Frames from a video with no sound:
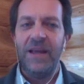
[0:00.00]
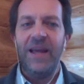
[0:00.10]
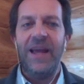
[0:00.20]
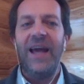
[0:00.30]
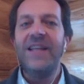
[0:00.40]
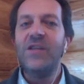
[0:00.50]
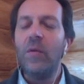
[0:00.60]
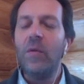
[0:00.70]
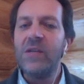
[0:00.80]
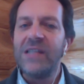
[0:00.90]
And it's
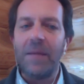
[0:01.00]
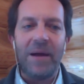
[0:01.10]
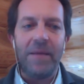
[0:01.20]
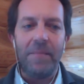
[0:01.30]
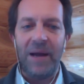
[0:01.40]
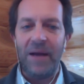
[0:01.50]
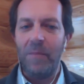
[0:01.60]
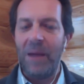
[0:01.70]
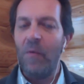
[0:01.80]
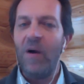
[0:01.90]
almost like my, my,
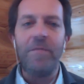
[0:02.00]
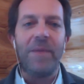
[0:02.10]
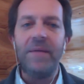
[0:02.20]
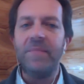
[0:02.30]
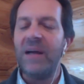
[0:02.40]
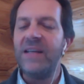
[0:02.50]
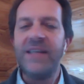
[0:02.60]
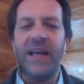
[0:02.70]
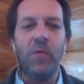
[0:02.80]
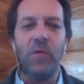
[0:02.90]
my wife, by, by
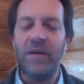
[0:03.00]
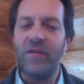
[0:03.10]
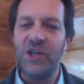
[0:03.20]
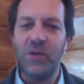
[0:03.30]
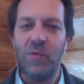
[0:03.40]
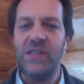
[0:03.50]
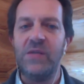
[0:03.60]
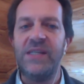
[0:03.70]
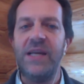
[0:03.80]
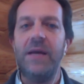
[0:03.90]
saying whatever she wants to
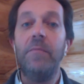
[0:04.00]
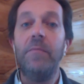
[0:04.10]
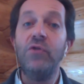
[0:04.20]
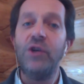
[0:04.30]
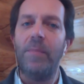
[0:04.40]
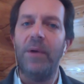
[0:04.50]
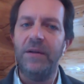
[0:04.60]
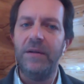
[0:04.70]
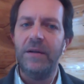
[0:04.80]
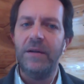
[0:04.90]
say, push a
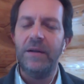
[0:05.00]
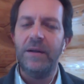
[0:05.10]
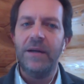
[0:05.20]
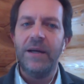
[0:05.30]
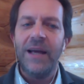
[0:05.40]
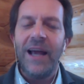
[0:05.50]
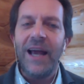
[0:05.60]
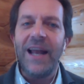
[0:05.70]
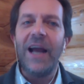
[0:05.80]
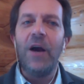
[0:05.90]
button.
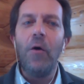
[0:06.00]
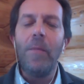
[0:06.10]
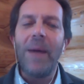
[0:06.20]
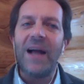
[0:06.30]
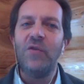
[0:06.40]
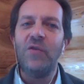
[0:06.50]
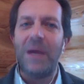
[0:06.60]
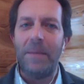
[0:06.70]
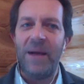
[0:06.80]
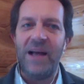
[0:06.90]
And I go back to my
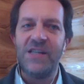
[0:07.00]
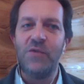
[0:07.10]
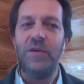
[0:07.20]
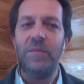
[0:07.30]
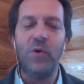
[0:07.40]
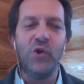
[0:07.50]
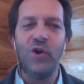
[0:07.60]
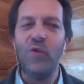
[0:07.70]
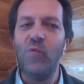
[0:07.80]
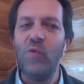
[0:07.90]
past, to an
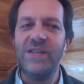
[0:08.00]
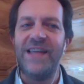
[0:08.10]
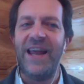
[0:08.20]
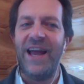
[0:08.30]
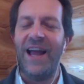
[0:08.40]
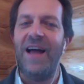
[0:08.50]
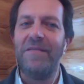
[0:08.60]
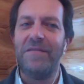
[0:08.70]
emotional wounds that I have.